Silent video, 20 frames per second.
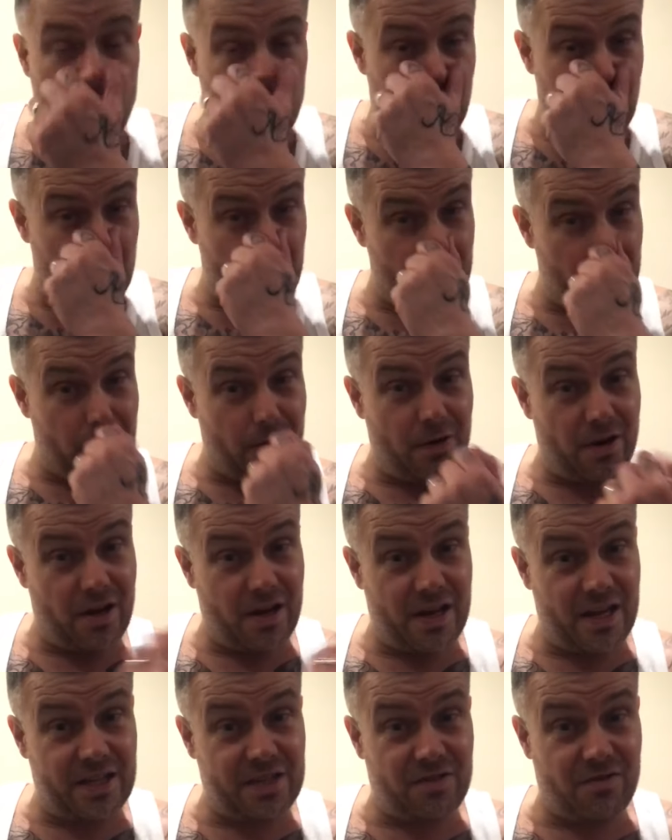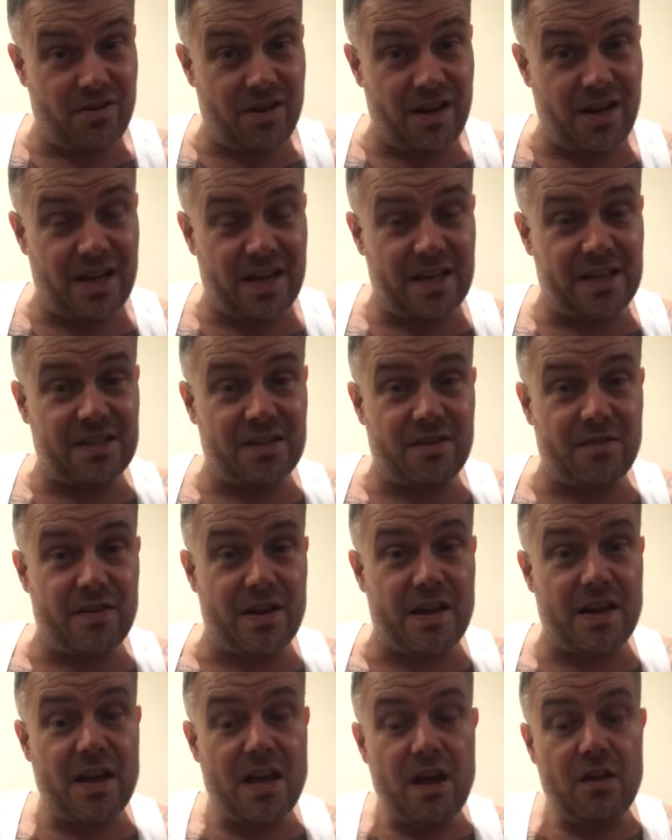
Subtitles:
But Isleys are Isleys. They're